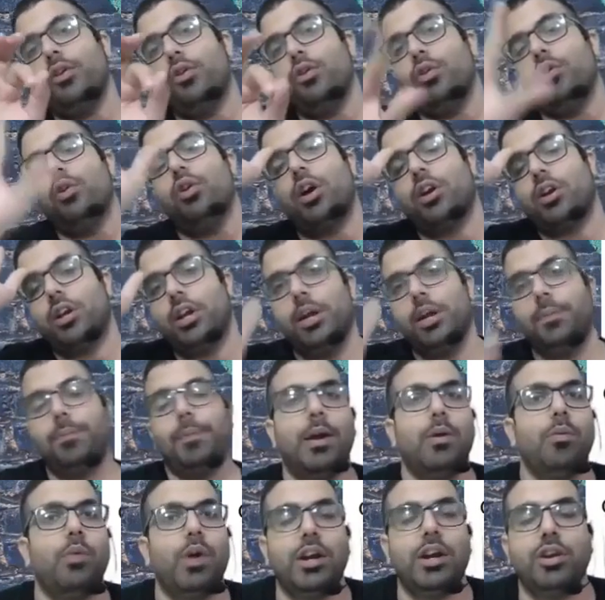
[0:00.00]
Lottery
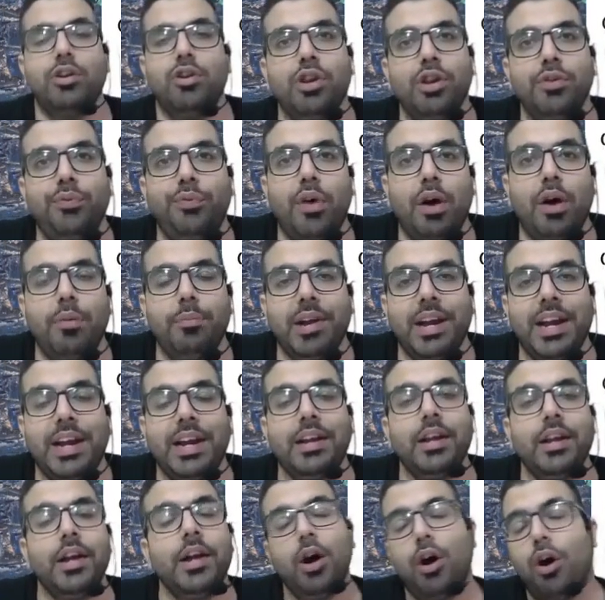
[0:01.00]
pay, one uniform
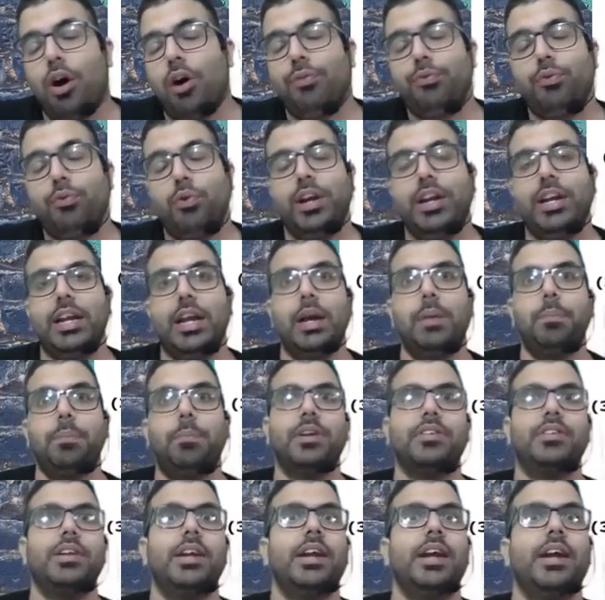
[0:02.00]
rate of
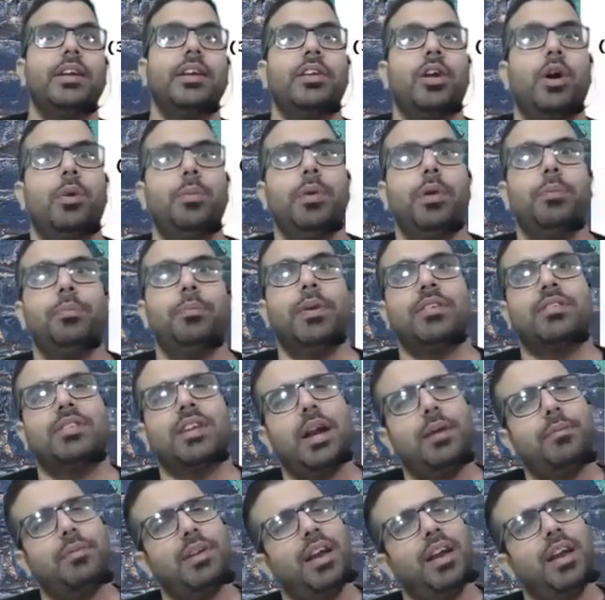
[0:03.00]
28% has now been prescribed.